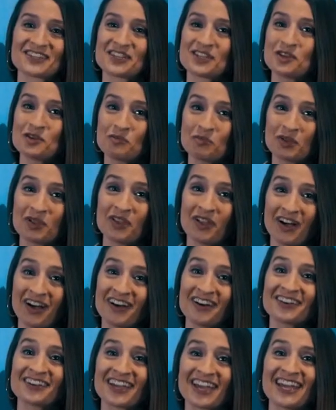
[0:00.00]
You
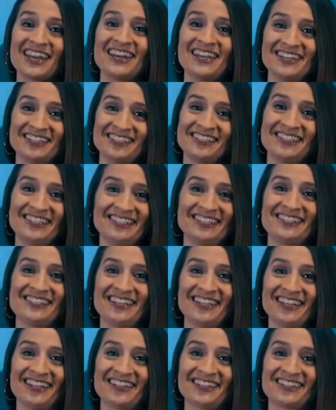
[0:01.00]
belong at
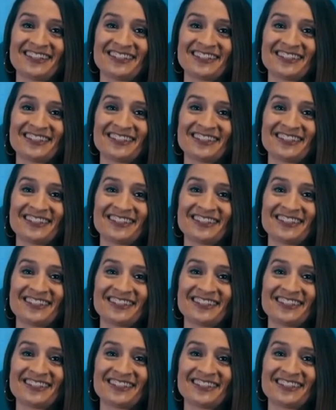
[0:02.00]
ACC.